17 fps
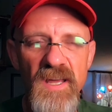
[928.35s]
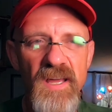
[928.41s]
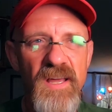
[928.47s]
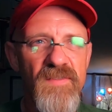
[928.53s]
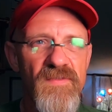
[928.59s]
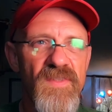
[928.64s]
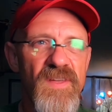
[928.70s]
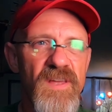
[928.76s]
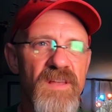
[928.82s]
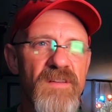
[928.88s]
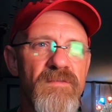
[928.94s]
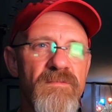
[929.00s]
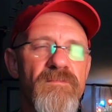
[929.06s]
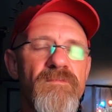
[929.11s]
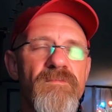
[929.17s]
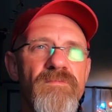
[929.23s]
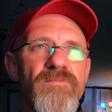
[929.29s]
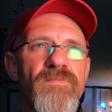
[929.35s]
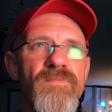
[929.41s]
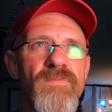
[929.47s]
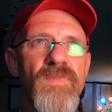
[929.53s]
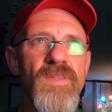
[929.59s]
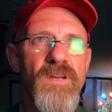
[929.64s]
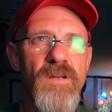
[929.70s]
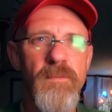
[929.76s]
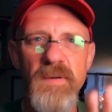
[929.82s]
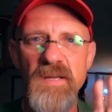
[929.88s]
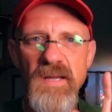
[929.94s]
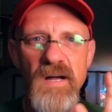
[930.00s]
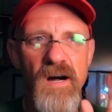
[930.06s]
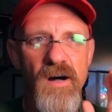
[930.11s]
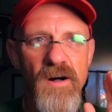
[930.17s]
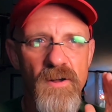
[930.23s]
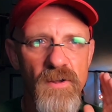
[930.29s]
and then it'll be
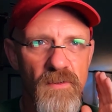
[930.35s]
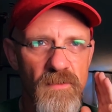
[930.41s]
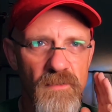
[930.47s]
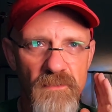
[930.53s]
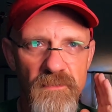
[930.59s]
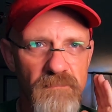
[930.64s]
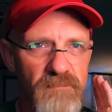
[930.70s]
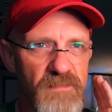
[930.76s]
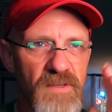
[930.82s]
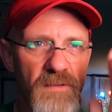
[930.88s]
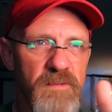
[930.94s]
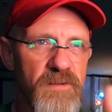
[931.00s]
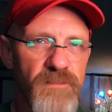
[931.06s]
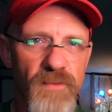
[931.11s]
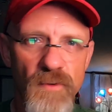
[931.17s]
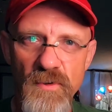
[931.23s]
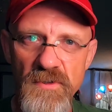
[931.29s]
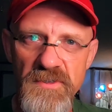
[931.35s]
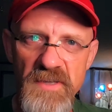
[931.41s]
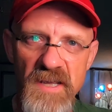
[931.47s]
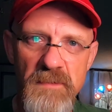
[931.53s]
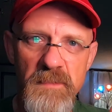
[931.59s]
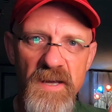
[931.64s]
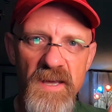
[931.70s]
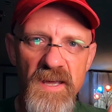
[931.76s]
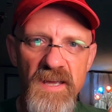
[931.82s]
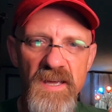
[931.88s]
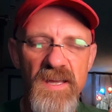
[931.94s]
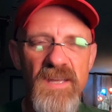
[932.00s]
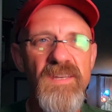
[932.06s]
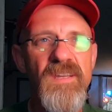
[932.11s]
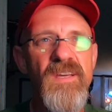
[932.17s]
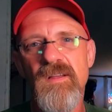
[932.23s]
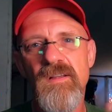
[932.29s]
full steam
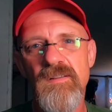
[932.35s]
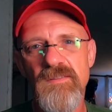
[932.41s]
ahead